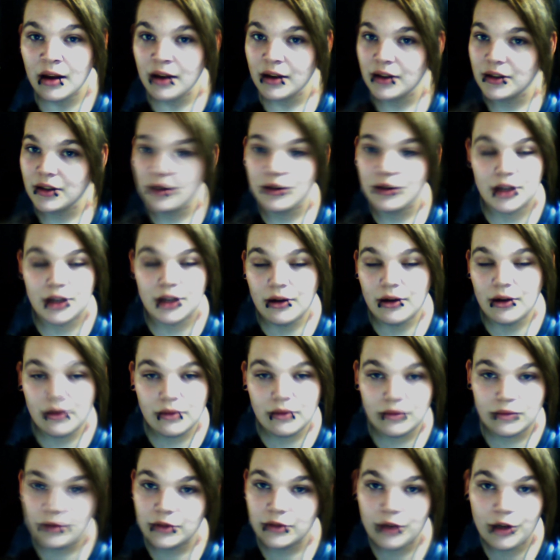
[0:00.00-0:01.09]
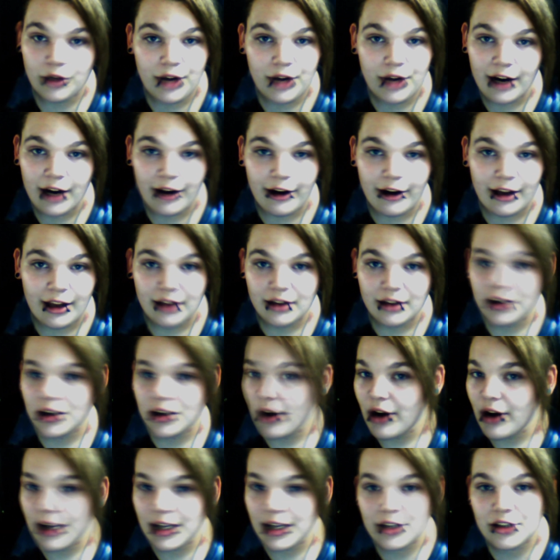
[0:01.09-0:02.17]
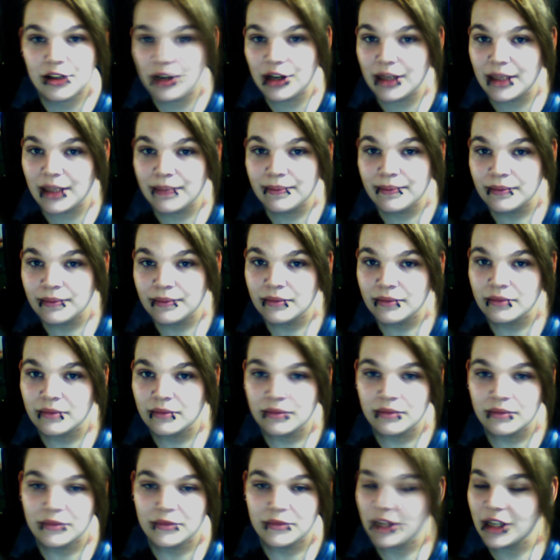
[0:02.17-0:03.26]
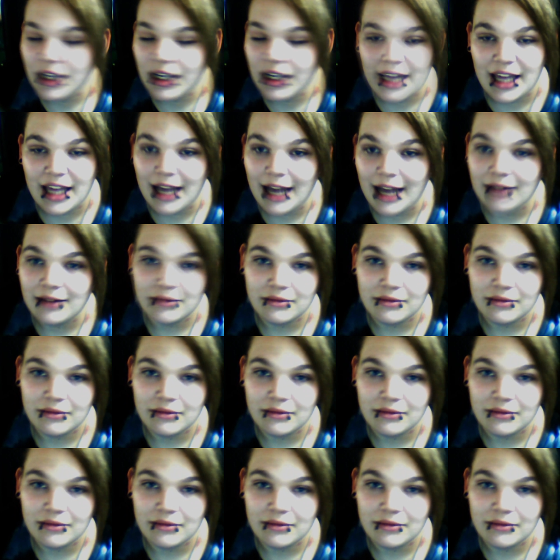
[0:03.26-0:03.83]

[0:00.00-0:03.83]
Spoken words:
So no dairy, no ice cream, none of that.